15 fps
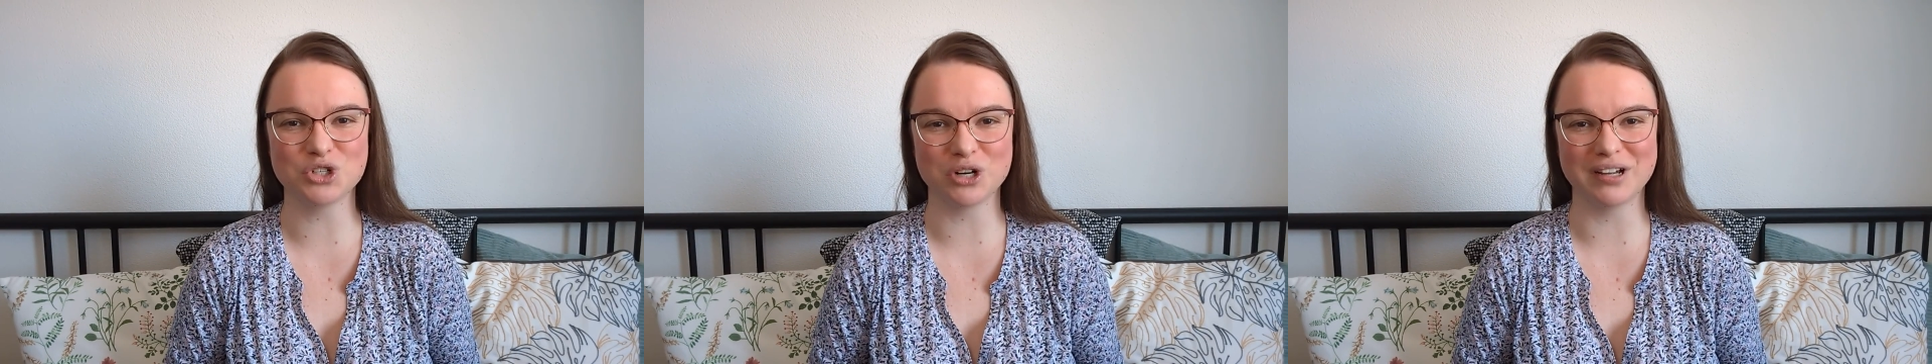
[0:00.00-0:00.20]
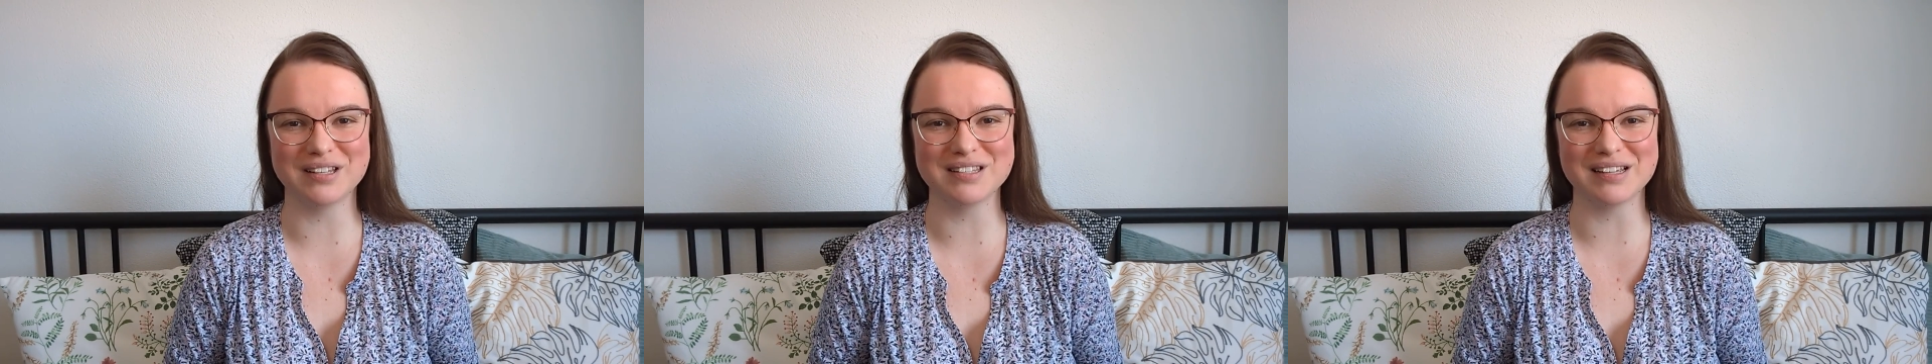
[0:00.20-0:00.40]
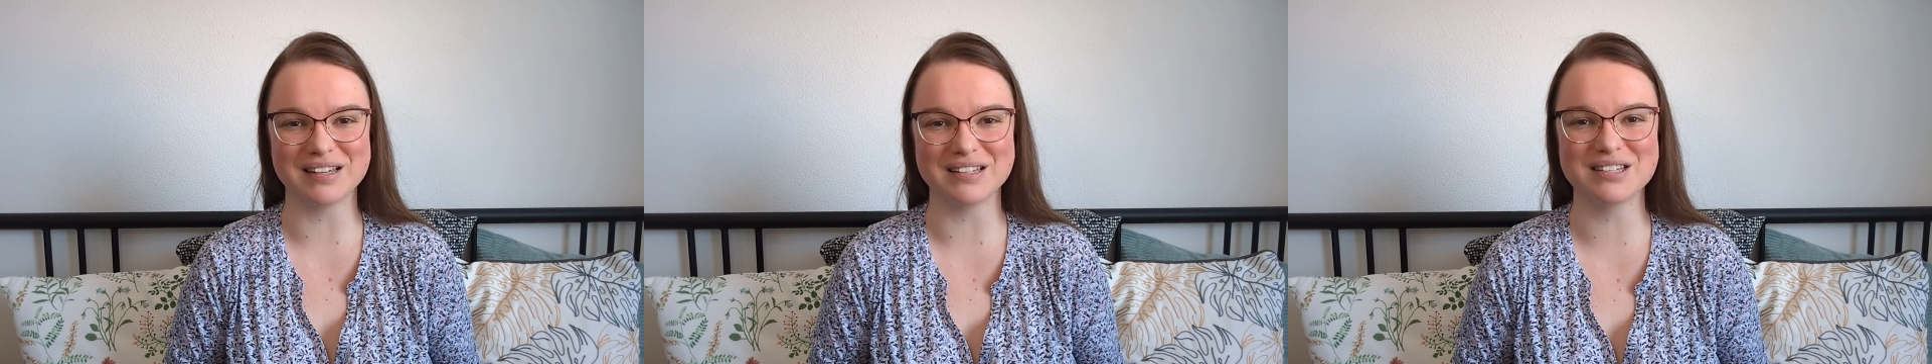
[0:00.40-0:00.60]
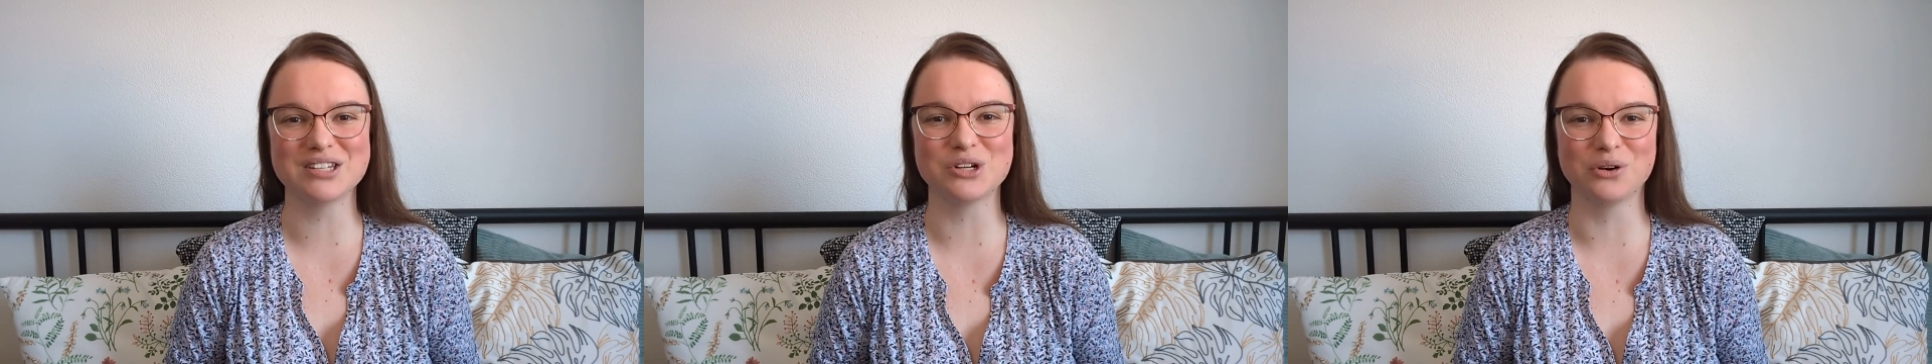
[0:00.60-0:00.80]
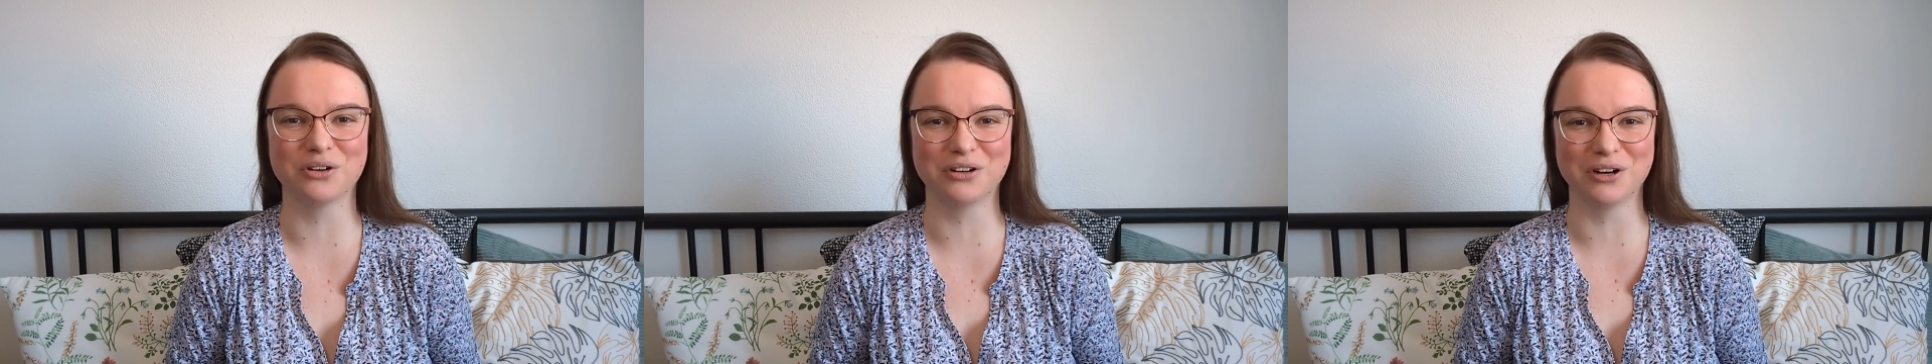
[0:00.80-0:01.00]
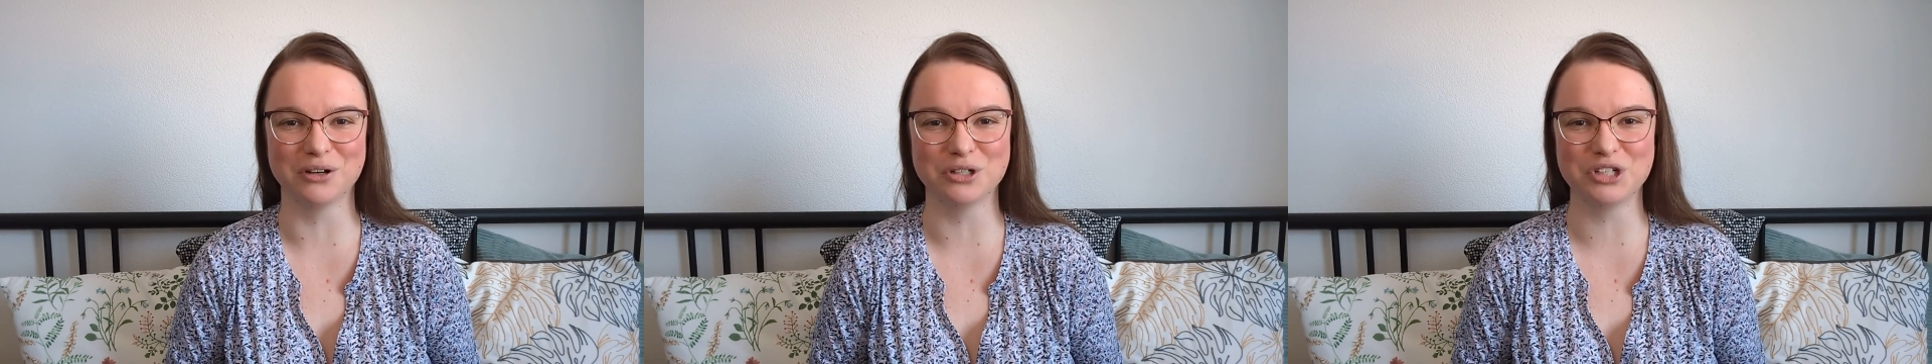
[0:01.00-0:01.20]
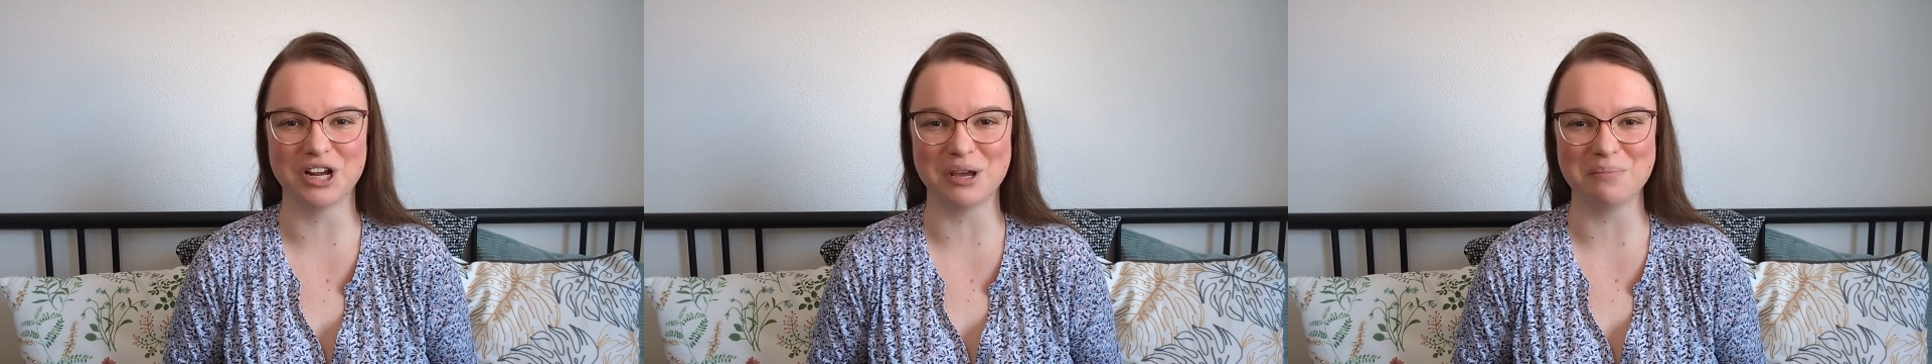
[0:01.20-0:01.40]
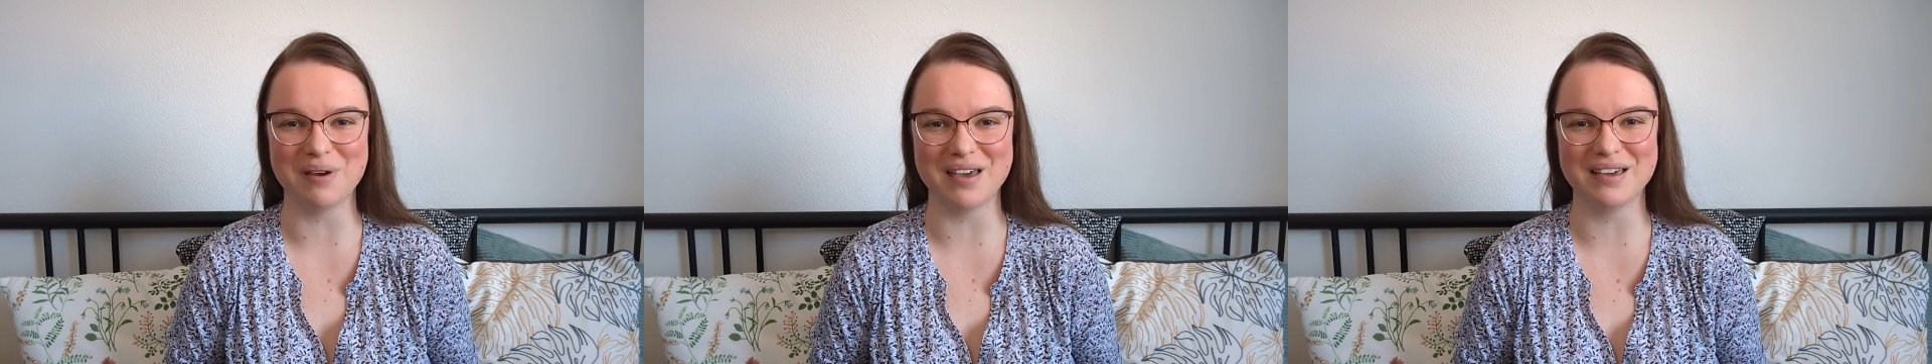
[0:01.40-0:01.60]
translates to a
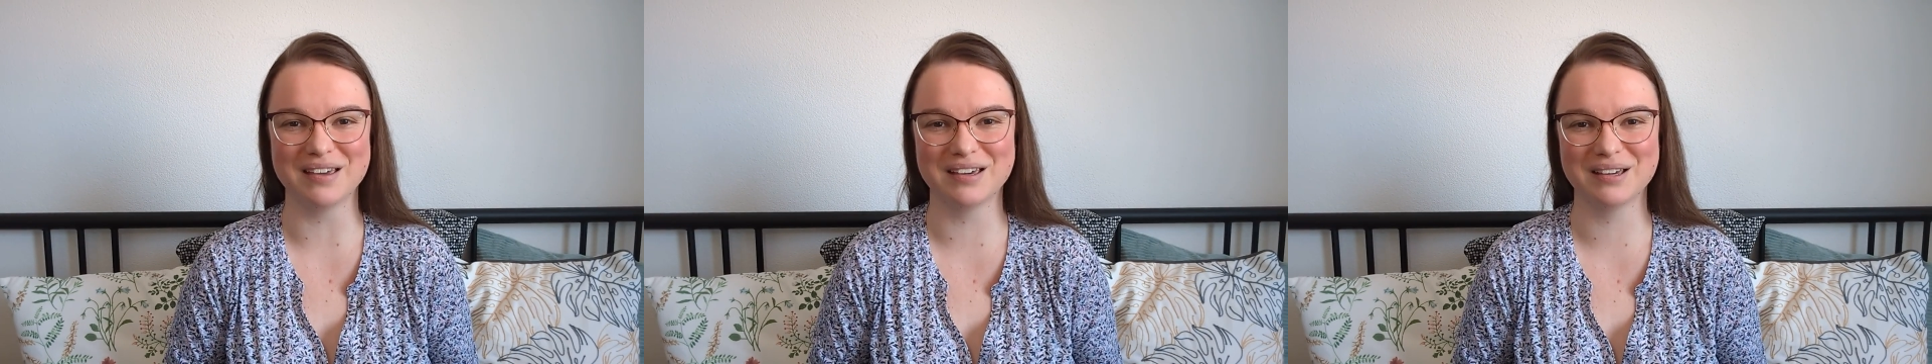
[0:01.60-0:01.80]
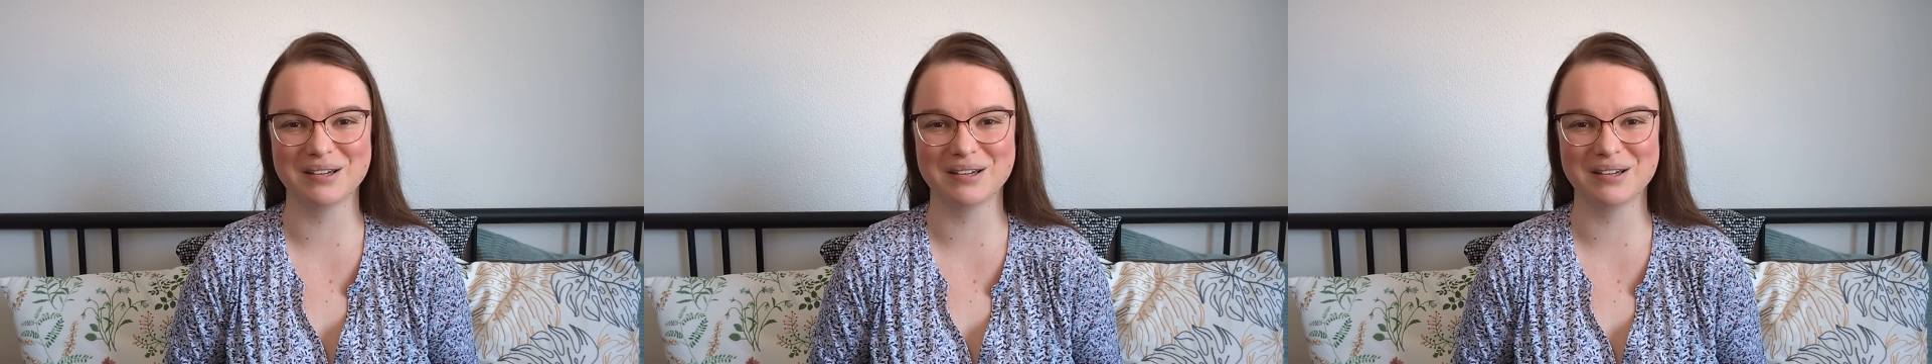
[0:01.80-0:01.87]
crochet make.